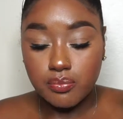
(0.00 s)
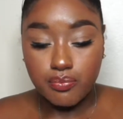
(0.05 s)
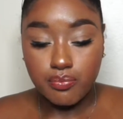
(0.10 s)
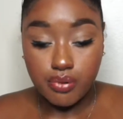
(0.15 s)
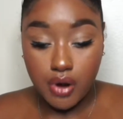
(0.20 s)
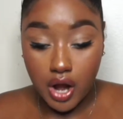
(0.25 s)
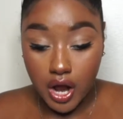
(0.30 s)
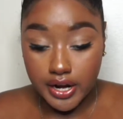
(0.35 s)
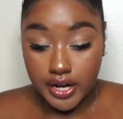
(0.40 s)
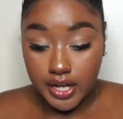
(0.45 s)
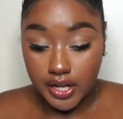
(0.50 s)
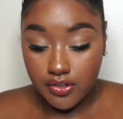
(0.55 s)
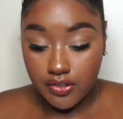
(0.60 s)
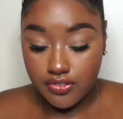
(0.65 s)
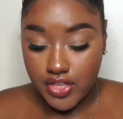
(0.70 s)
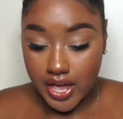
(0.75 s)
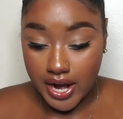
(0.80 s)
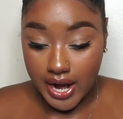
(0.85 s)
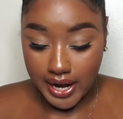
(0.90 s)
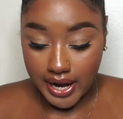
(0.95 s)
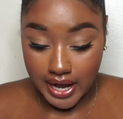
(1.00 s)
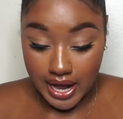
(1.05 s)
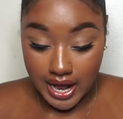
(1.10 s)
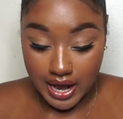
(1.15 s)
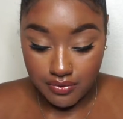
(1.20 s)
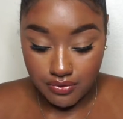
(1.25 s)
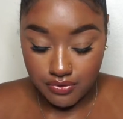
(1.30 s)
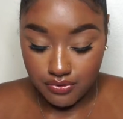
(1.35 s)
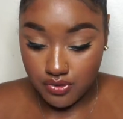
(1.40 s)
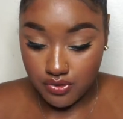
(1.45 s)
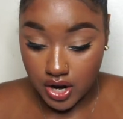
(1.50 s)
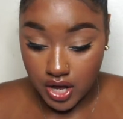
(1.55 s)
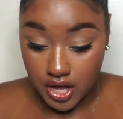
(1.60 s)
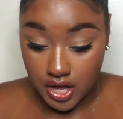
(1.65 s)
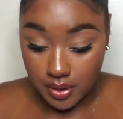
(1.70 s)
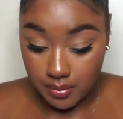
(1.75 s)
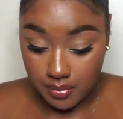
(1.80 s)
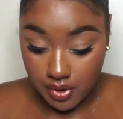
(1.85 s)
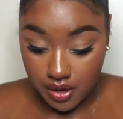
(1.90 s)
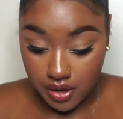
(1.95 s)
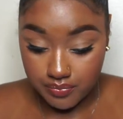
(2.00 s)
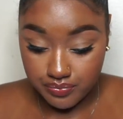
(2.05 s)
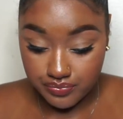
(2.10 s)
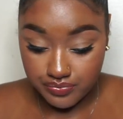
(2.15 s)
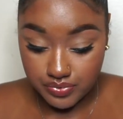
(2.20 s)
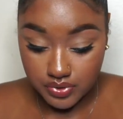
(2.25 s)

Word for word: product that i got from